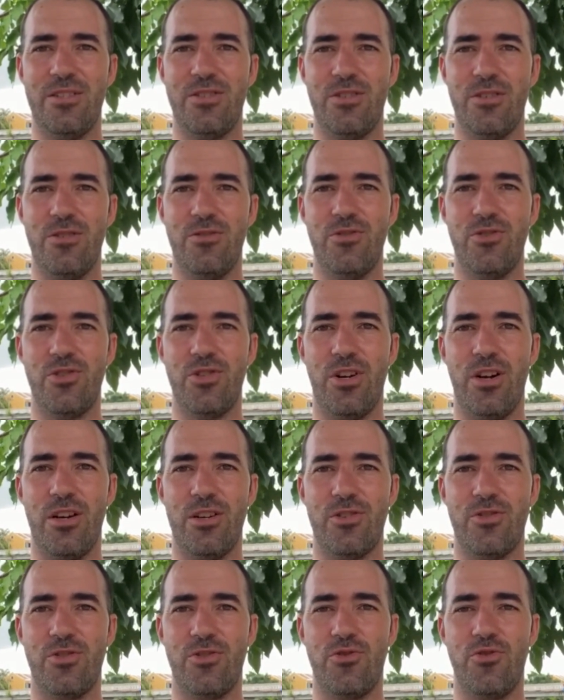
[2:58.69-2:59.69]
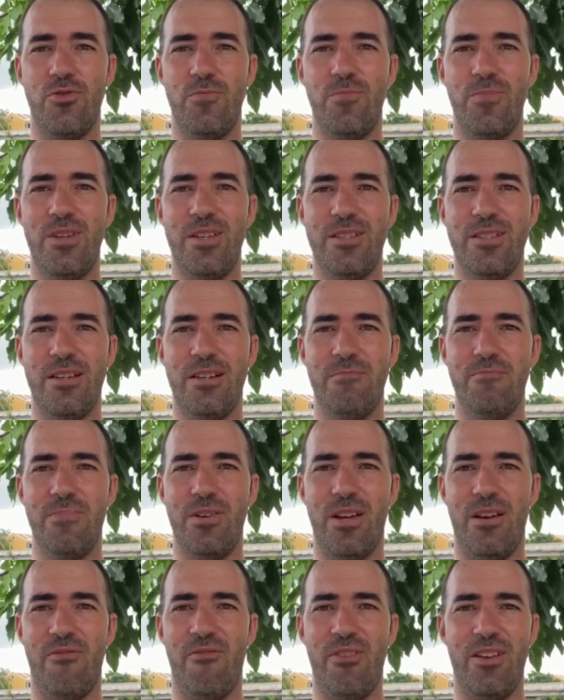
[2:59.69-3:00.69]
so the Sharks should beat them,
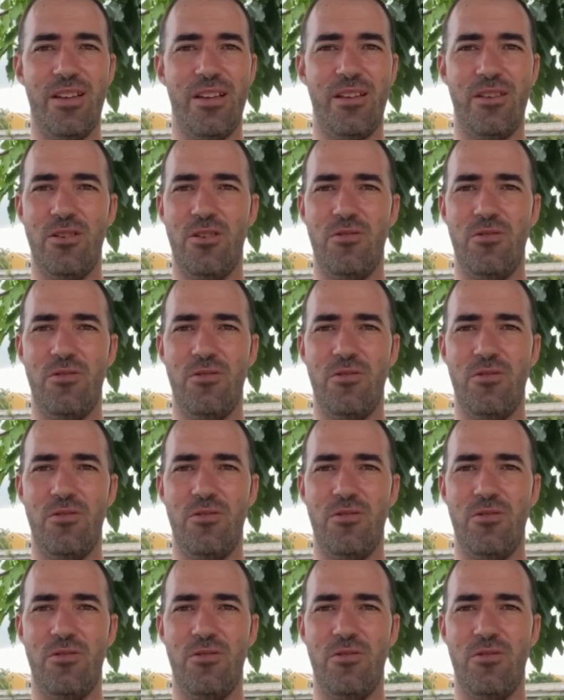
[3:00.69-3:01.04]
but I think no